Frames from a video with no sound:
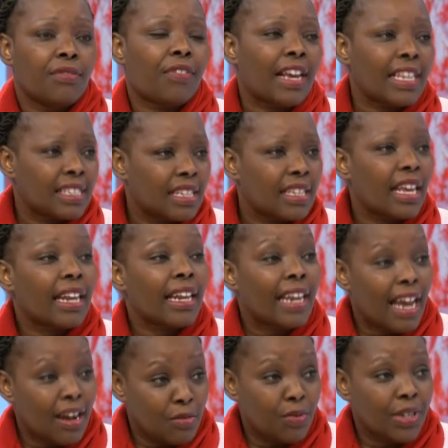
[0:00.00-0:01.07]
First, the
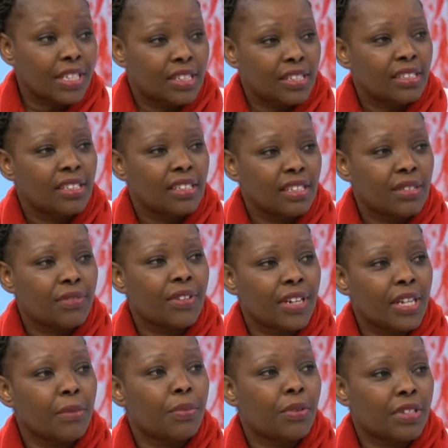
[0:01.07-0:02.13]
language is
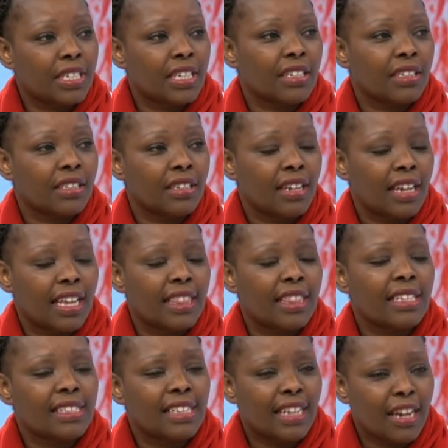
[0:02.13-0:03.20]
very important,
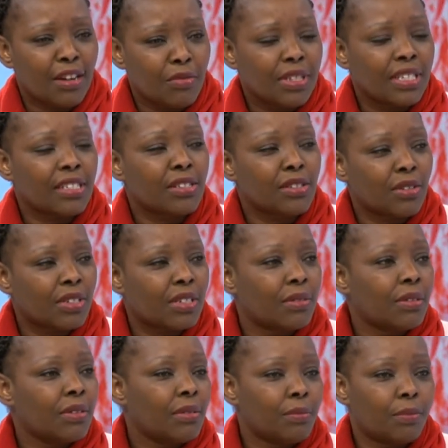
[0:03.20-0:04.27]
and this language is
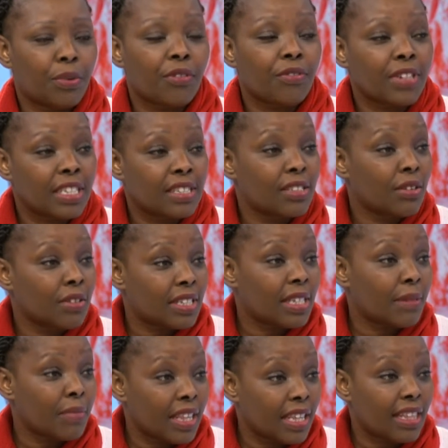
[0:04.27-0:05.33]
not
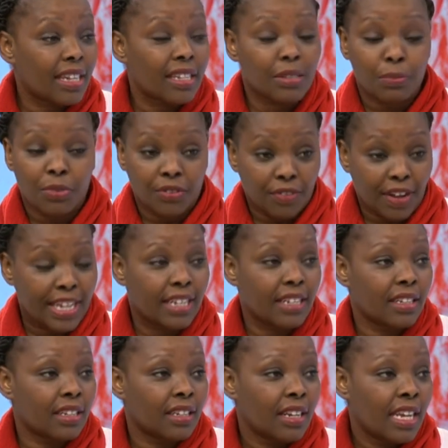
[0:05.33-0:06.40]
something that is
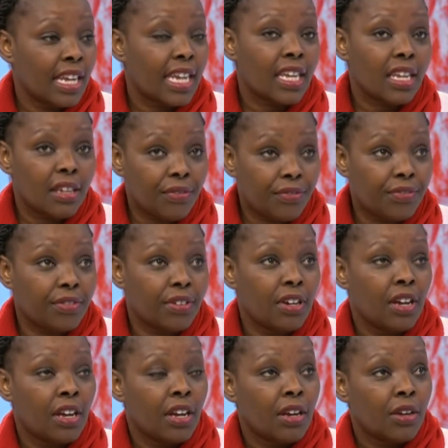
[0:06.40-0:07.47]
provided. If
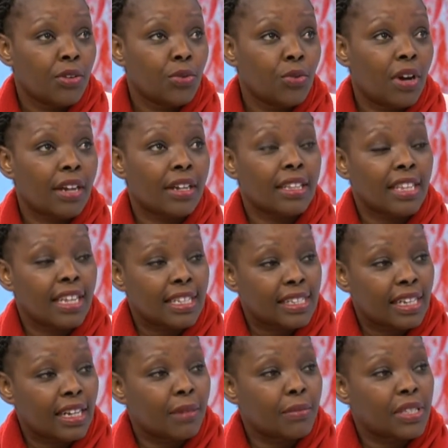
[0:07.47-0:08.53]
you are in the
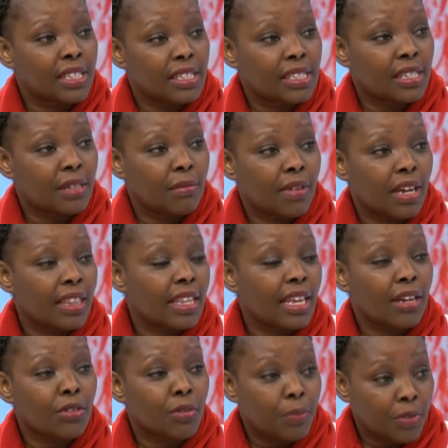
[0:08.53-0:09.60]
asylum system and
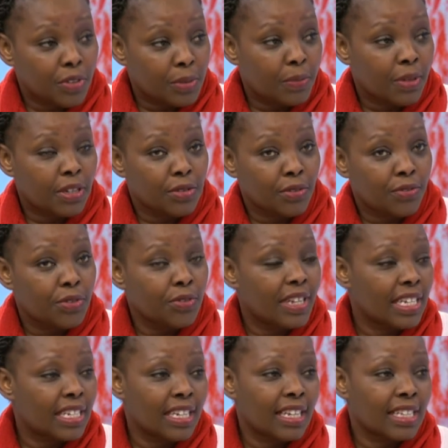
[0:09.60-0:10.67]
there are no prospects of you
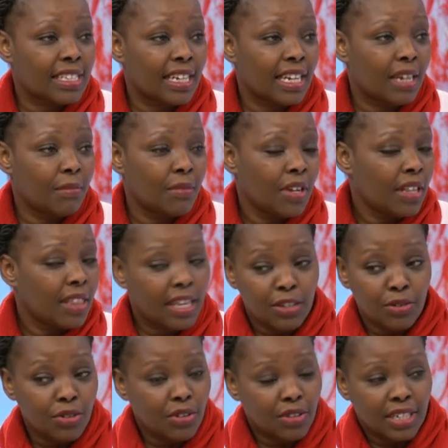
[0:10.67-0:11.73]
getting asylum,
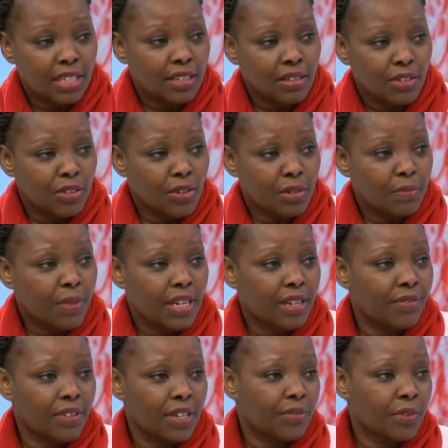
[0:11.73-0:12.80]
then you don't
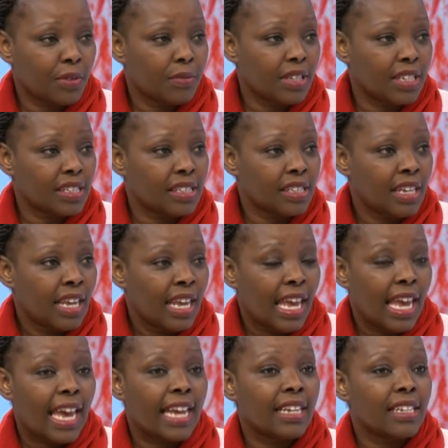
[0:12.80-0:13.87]
benefit from this.
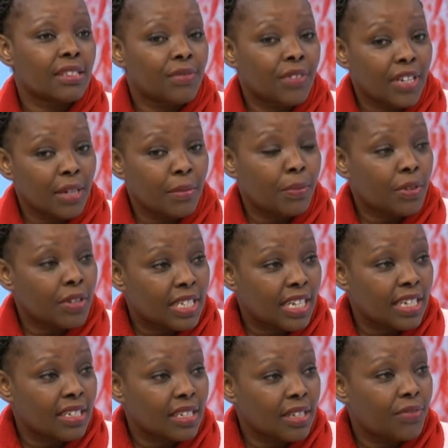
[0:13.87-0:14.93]
And it's very
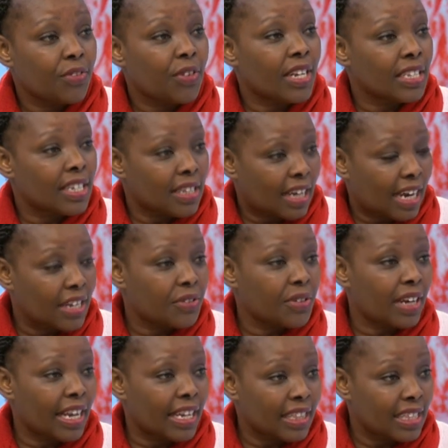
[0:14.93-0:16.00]
important if you're in a
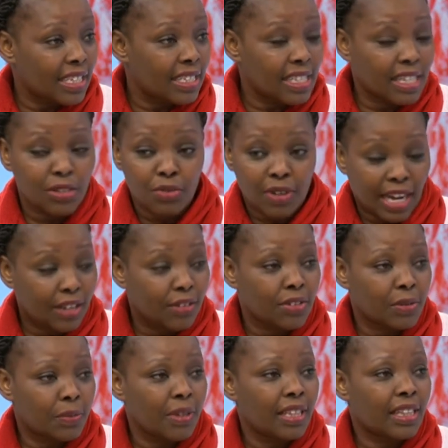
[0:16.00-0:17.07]
country like this and you
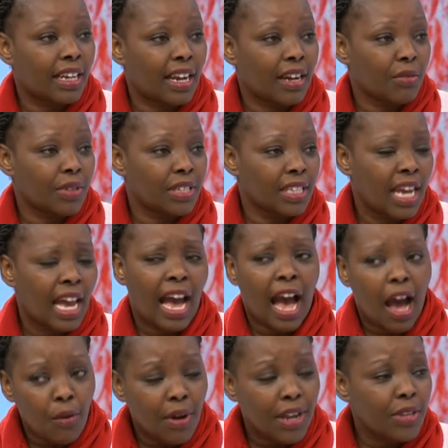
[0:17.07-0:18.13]
cannot speak the language.
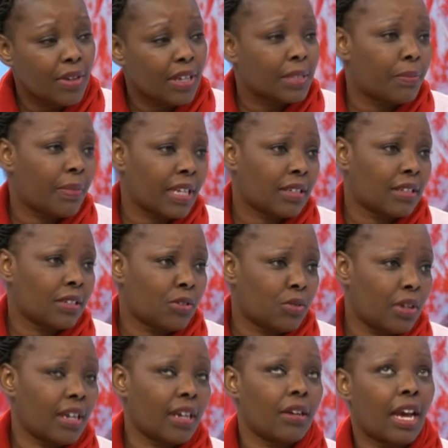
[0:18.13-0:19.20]
How are you
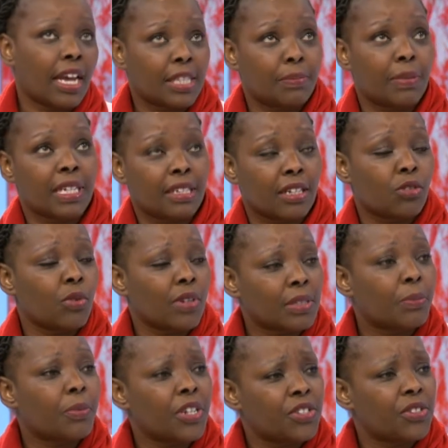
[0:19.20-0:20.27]
expected to
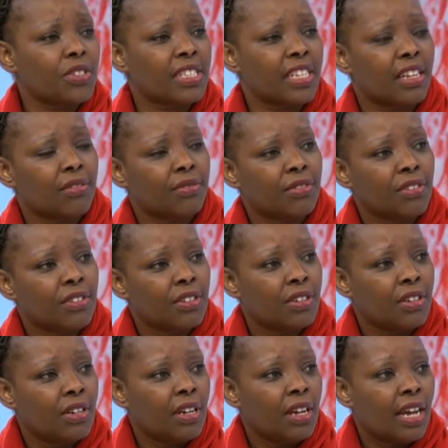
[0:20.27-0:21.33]
express yourself?
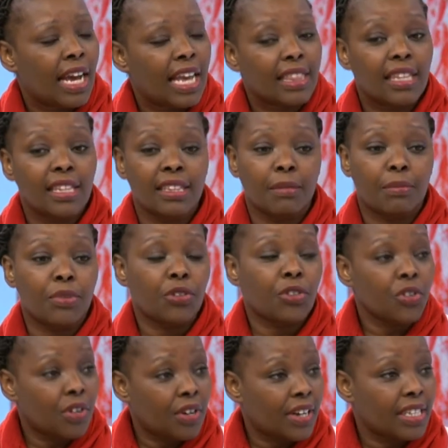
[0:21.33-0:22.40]
And then the
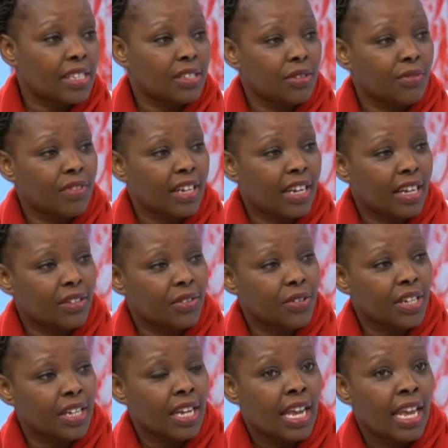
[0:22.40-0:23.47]
bureaucracy of the
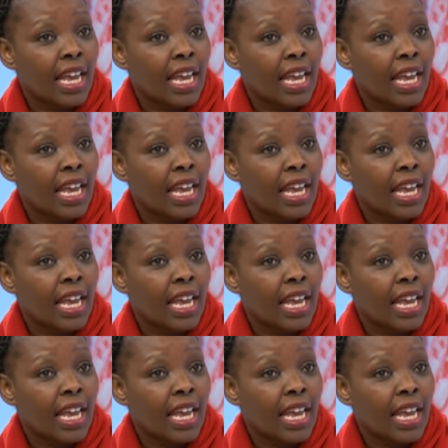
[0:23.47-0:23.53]
country.